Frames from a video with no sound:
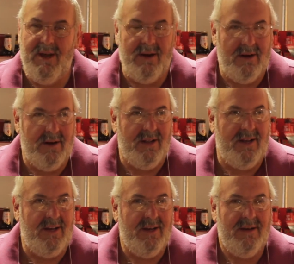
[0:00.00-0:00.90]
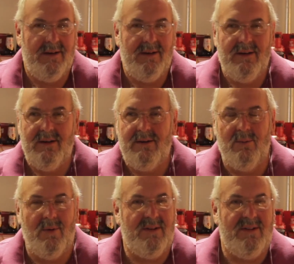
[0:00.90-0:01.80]
there early.
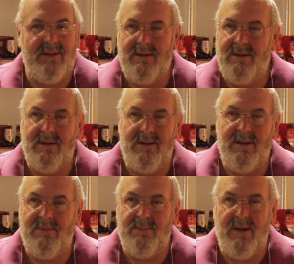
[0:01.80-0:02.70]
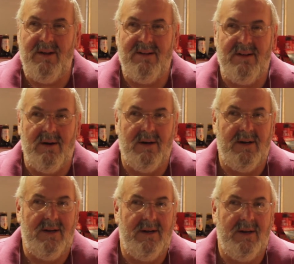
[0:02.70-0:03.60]
Once this place
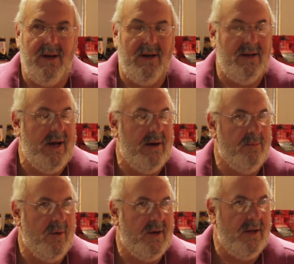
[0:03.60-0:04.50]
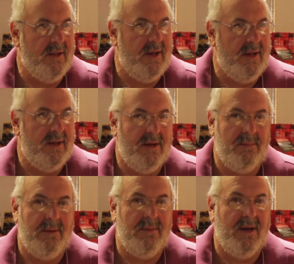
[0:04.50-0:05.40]
started, and now I'm working late. I
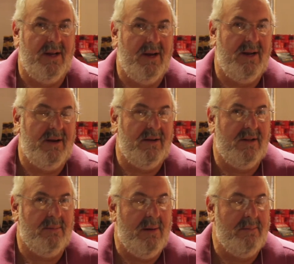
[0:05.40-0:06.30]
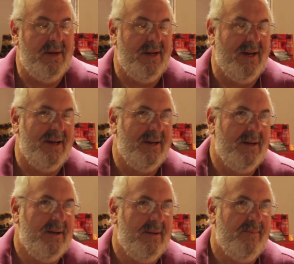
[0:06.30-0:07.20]
mean, I'm not getting out of here until about midnight.
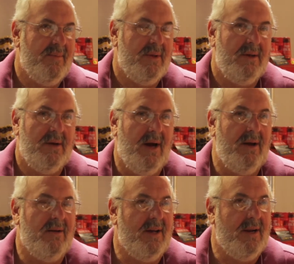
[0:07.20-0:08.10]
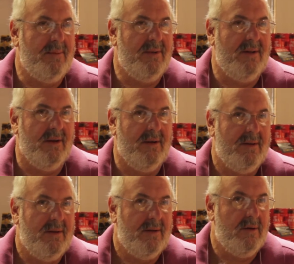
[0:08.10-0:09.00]
I don't get up until
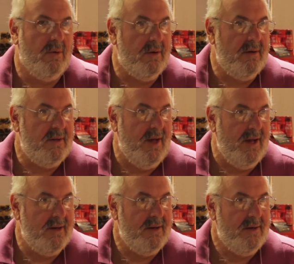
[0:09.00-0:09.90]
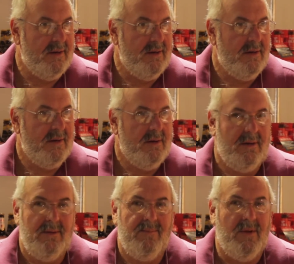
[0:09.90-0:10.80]
9:45.
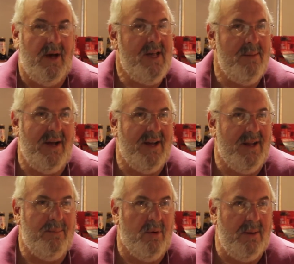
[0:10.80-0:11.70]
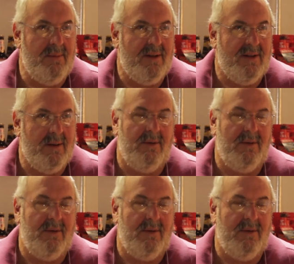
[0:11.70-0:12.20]
I can't make any appointments. I